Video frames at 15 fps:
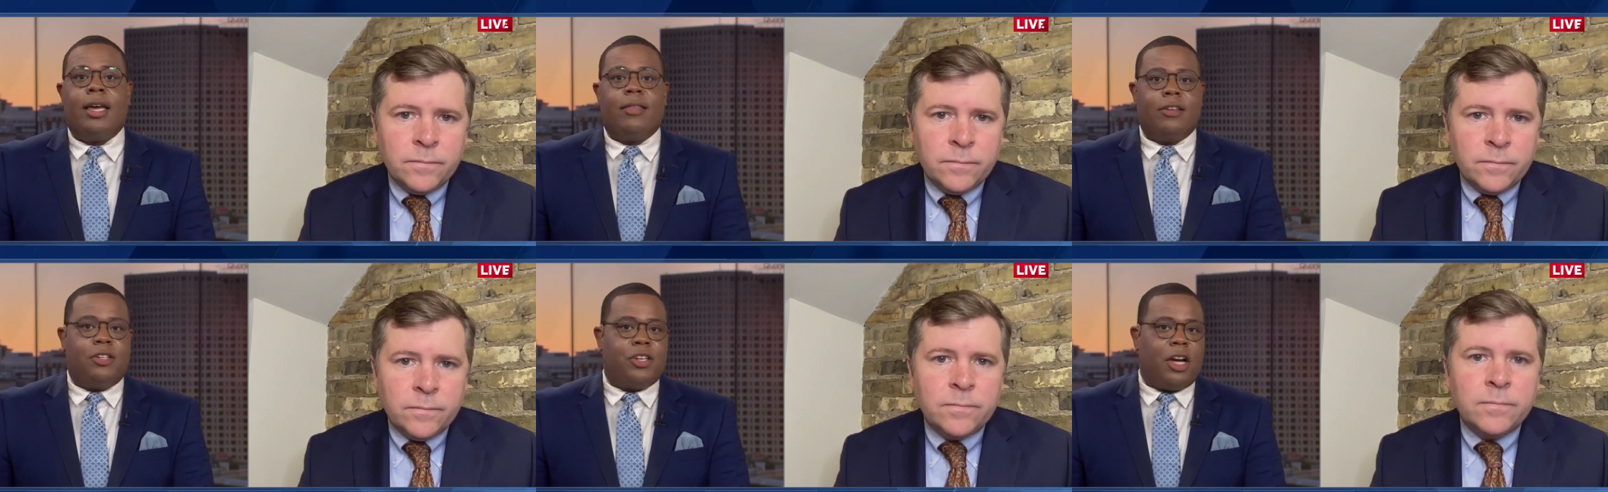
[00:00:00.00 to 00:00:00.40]

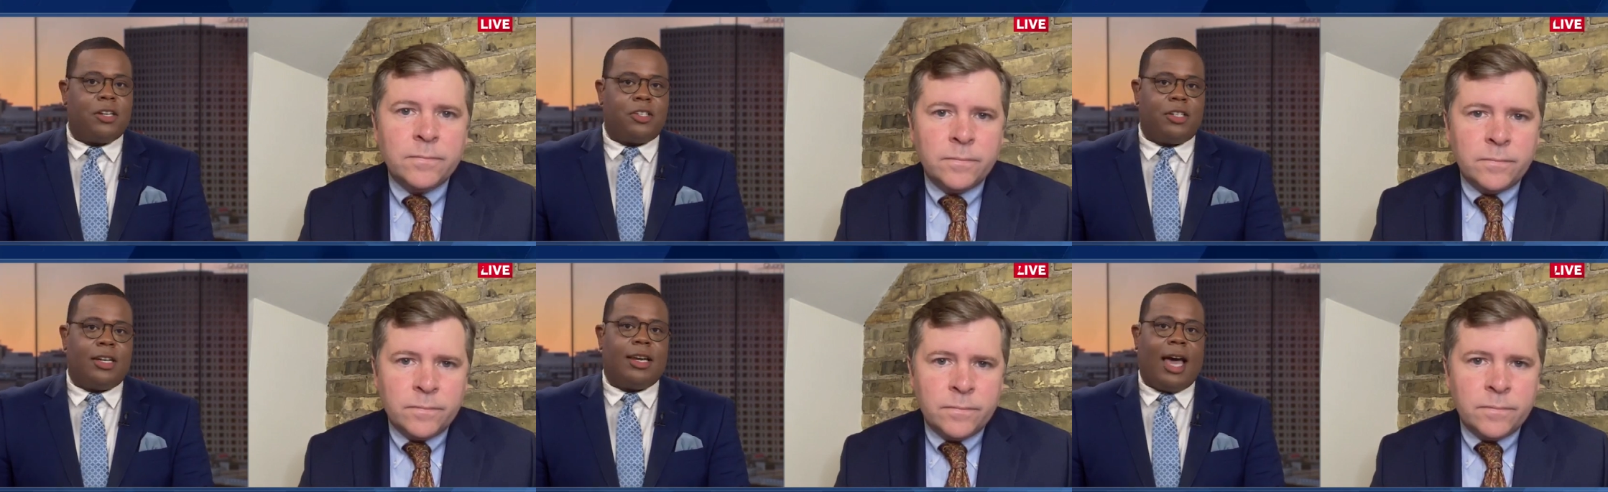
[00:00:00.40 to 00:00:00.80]
Speaker 1: The
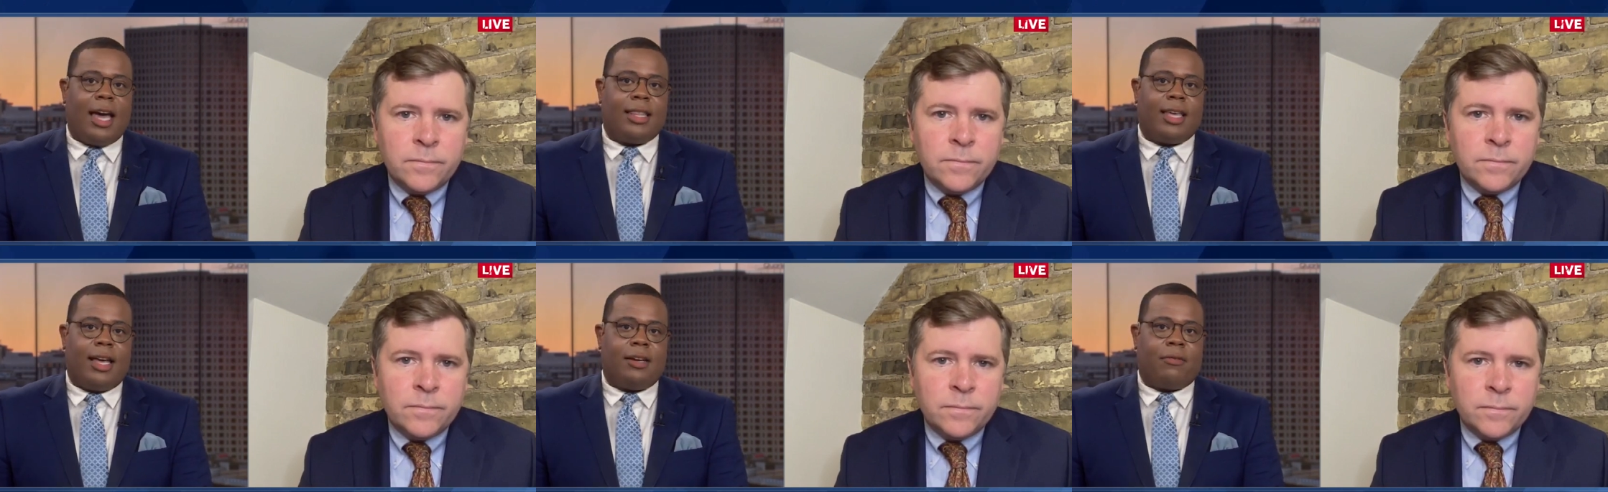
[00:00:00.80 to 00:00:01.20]
judge
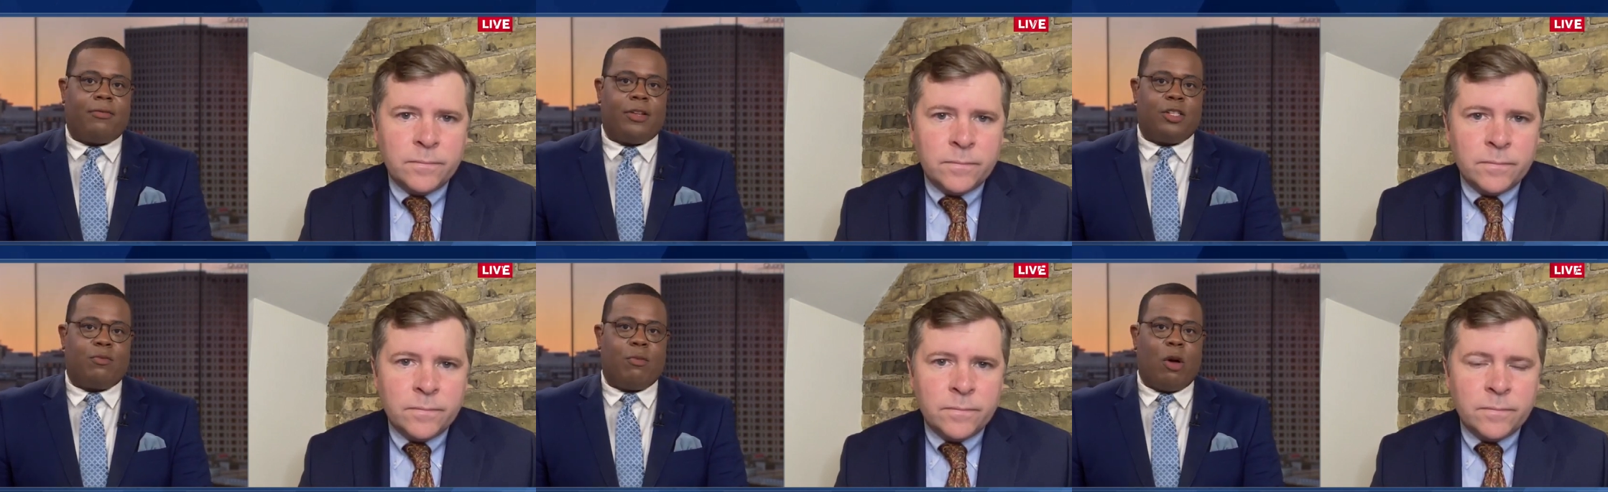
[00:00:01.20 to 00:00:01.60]
denied that
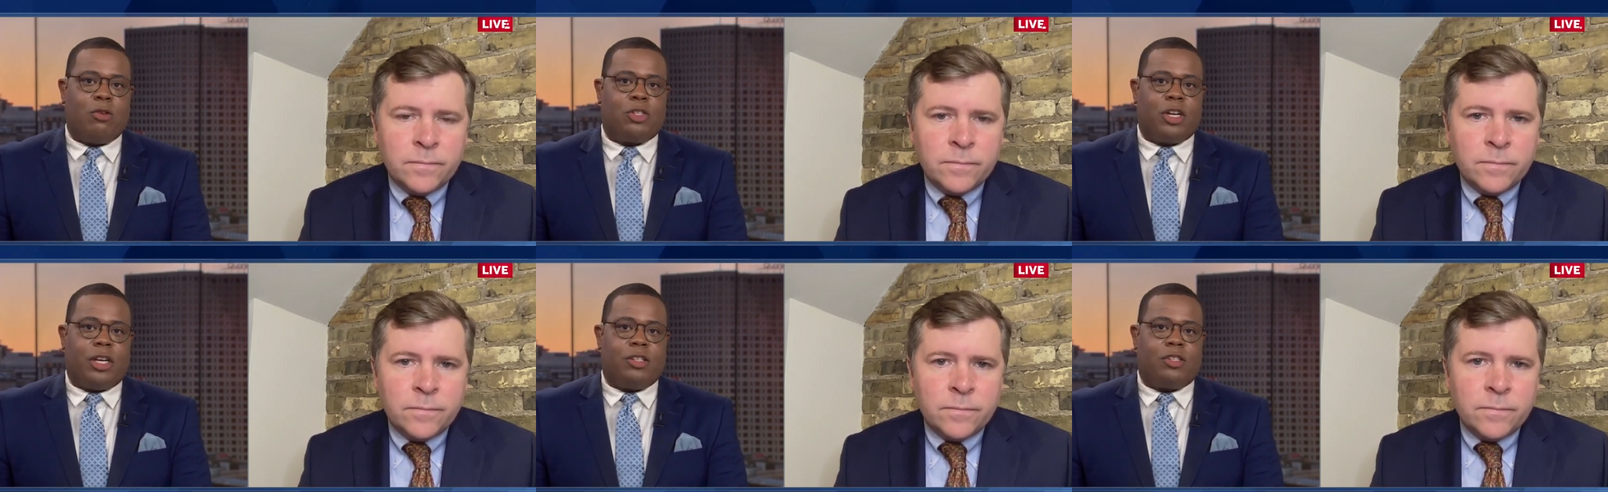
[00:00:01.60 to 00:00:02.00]
defense
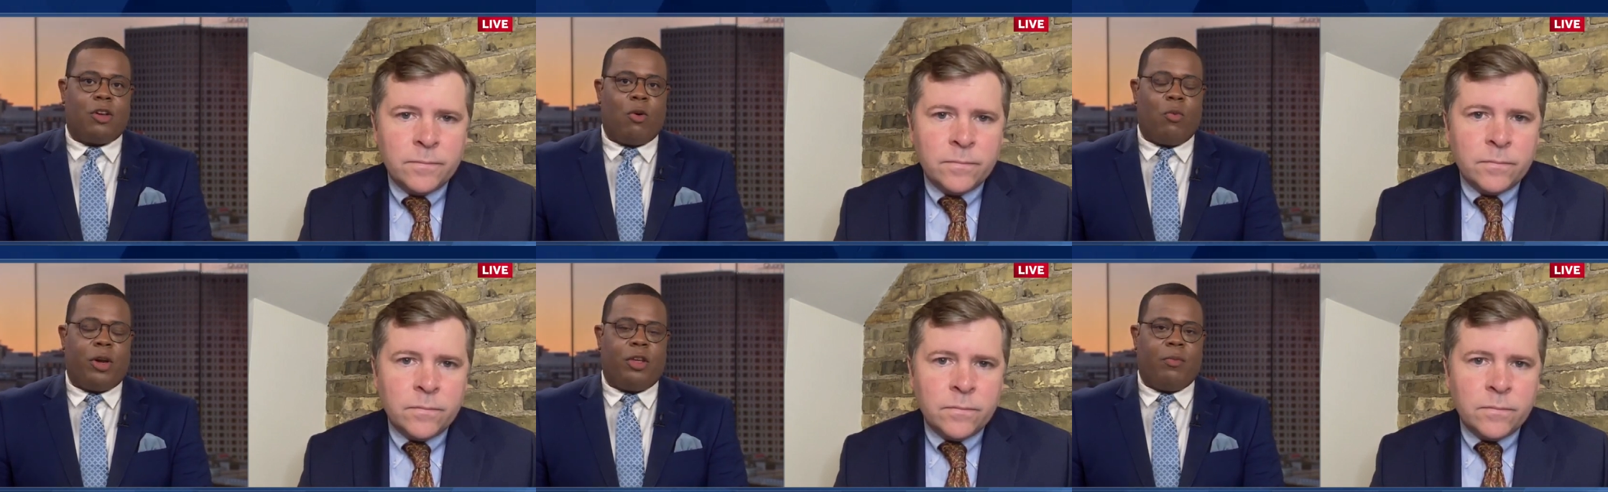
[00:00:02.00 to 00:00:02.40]
motion.
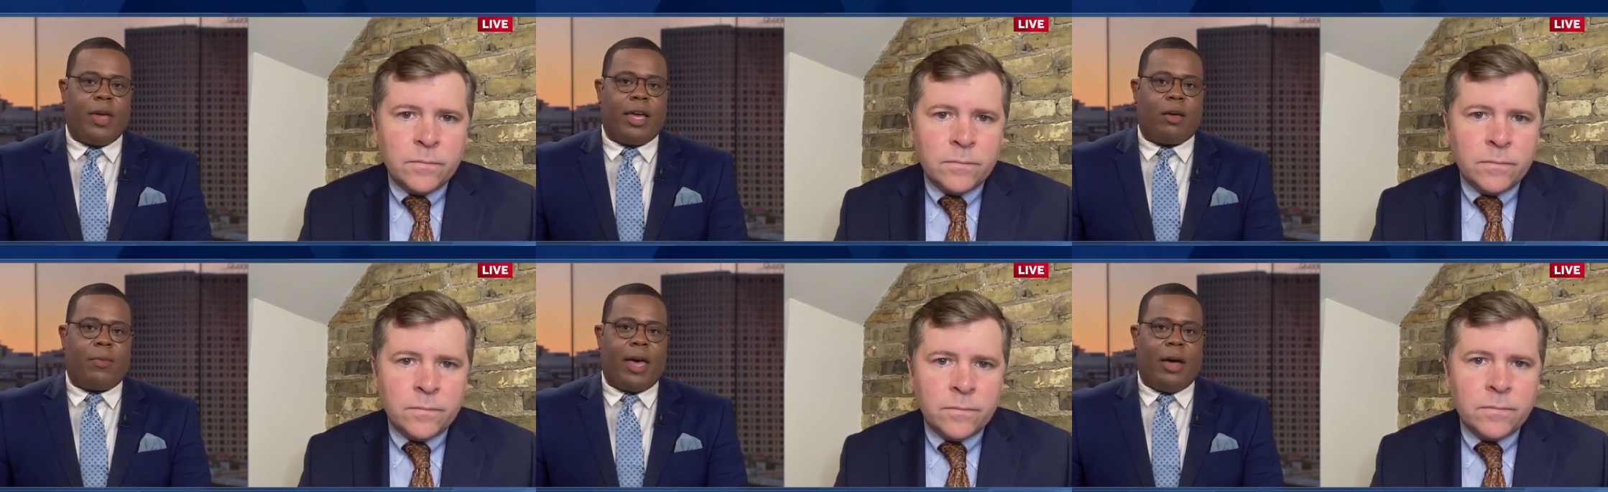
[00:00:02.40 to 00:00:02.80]
So what do you
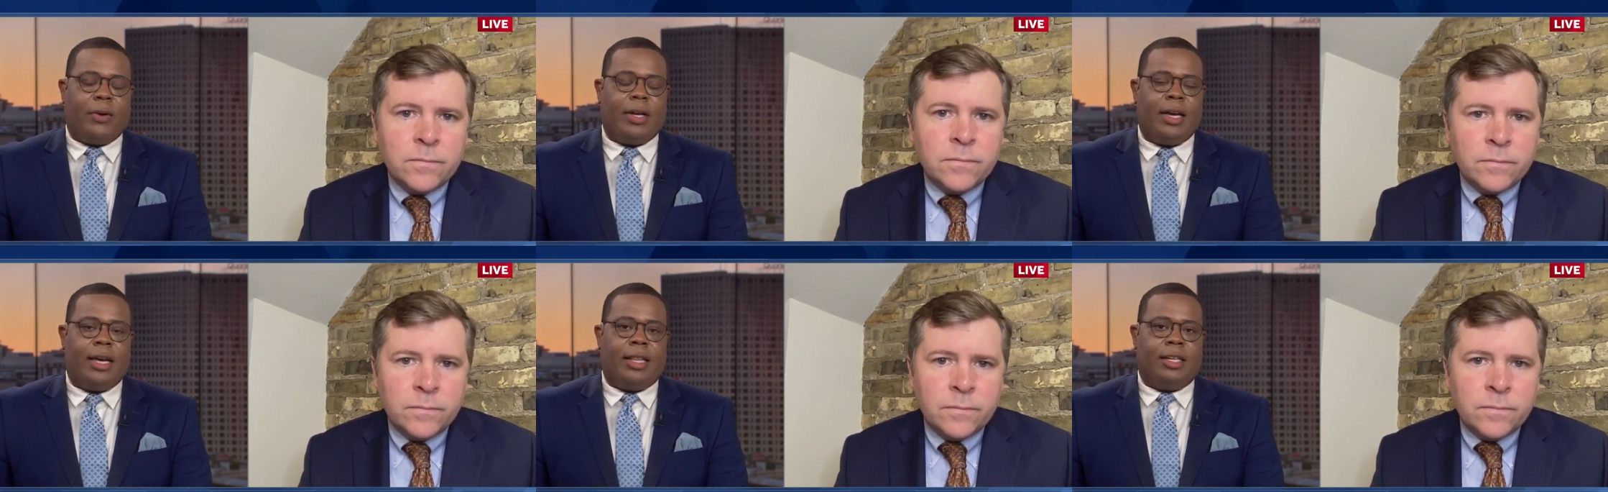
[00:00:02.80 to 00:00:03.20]
make
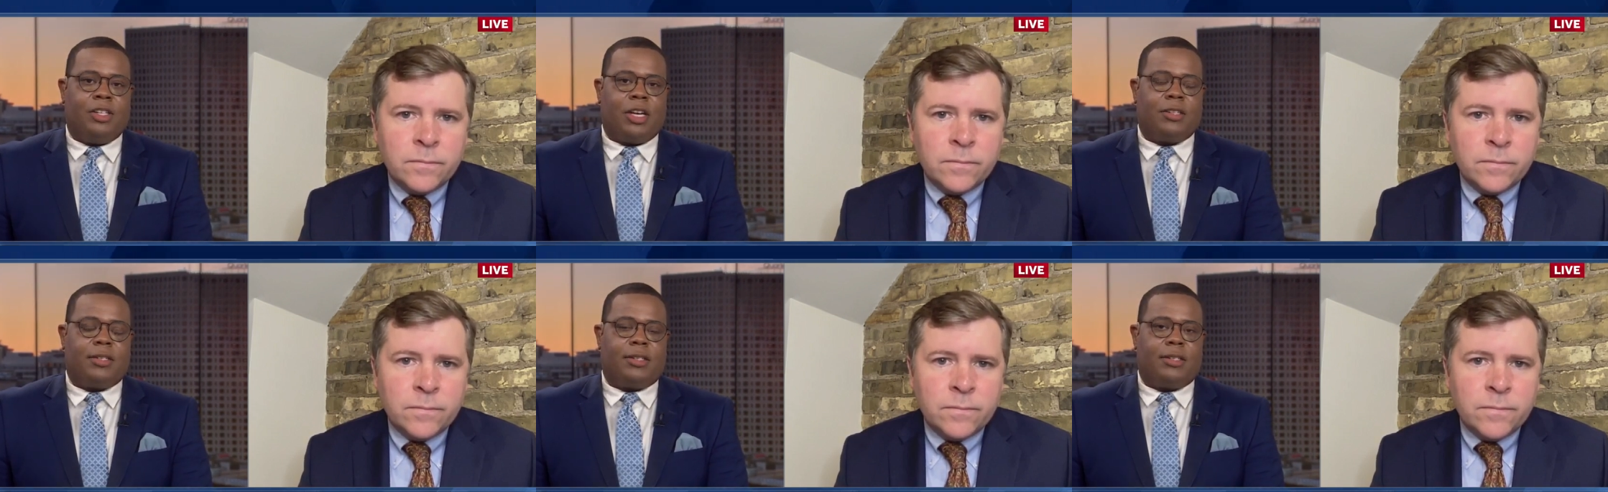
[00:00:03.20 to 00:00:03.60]
about the
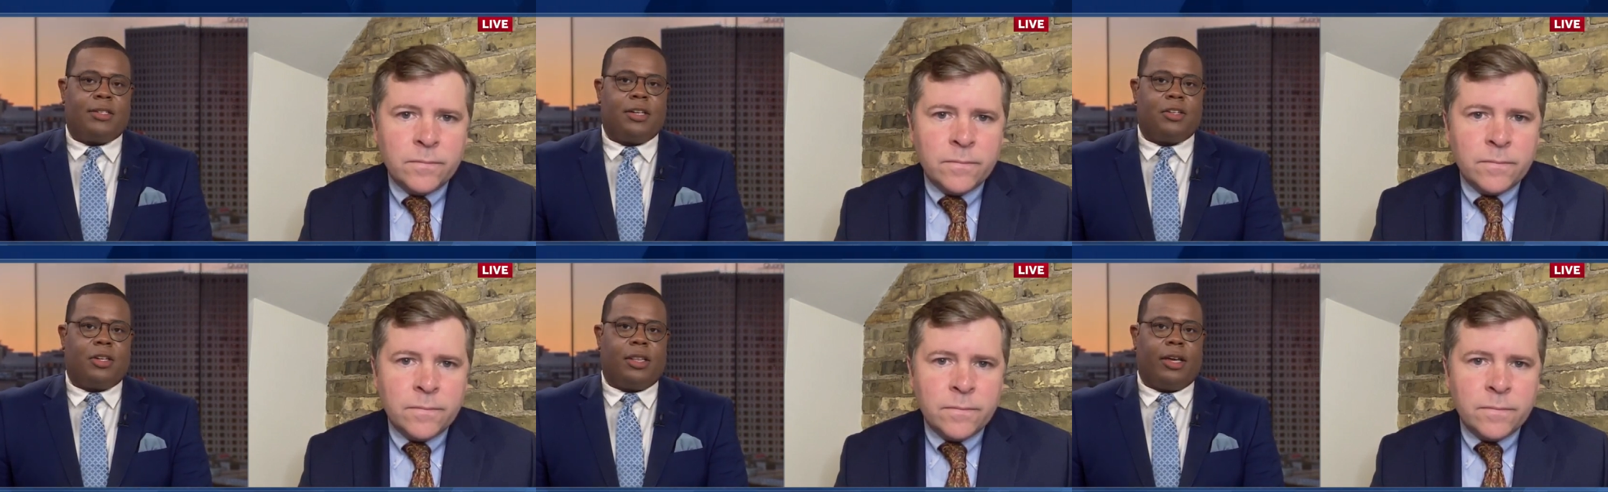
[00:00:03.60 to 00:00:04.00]
judge's
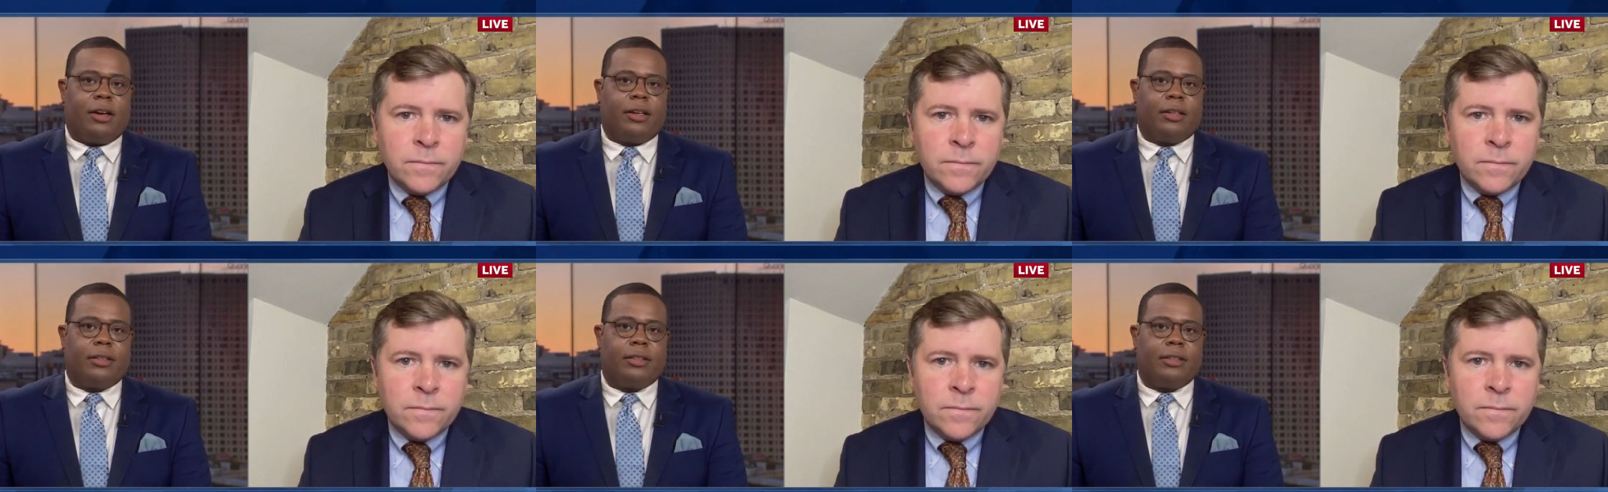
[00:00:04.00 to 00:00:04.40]
decision
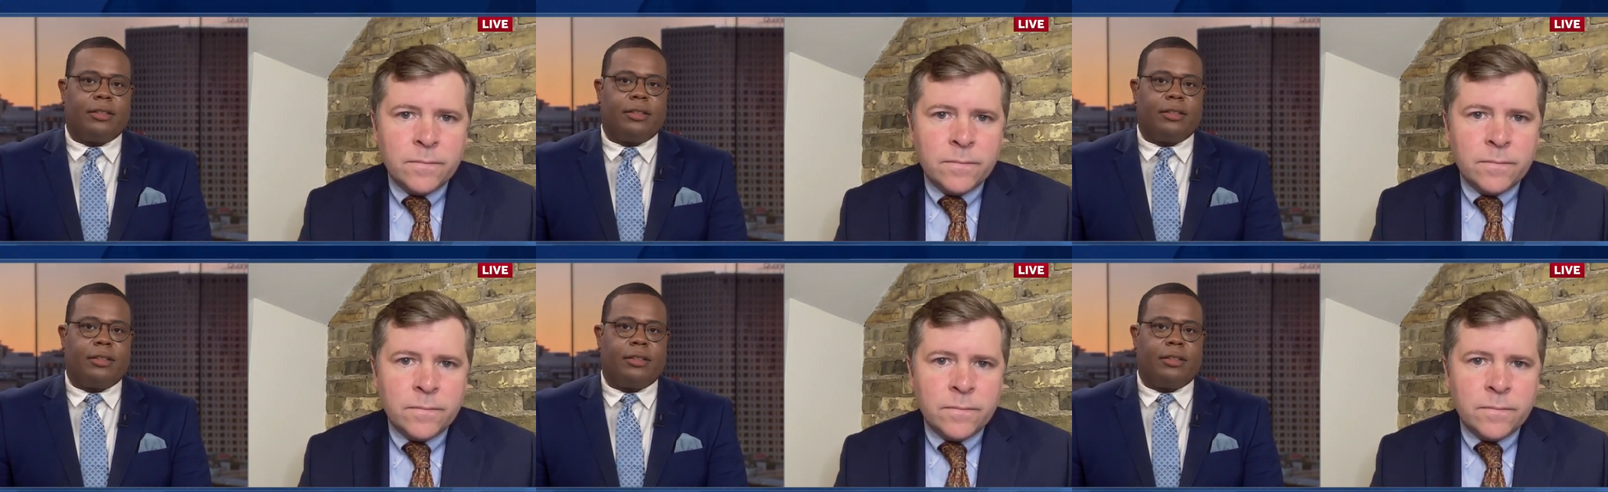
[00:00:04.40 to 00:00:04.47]
there?